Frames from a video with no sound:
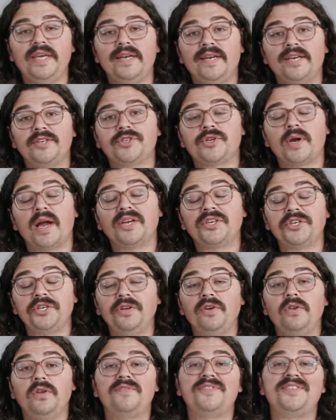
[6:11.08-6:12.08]
get an extraction
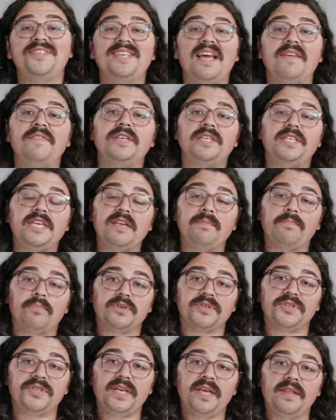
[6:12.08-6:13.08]
yield of
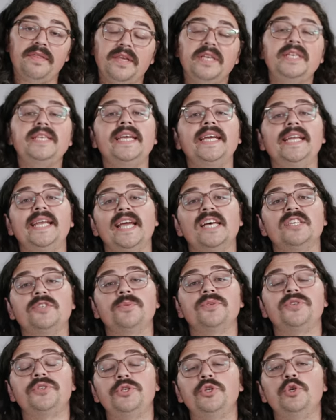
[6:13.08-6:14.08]
17%. The
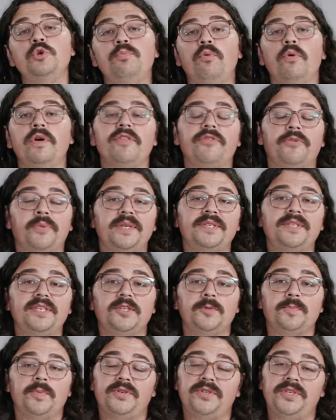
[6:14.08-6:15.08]
TDS was
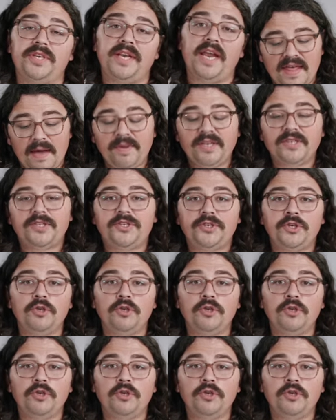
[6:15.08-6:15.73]
2.36%. That means